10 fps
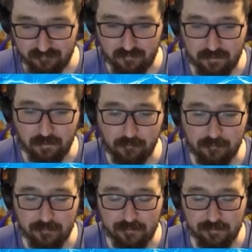
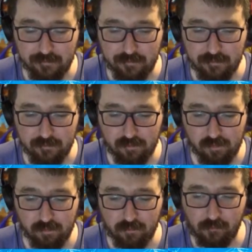Oh, those tricky
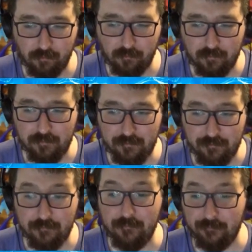trolls put
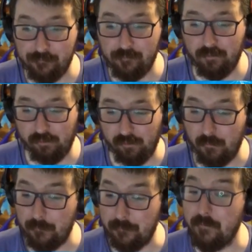in a
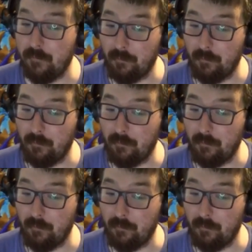minefield!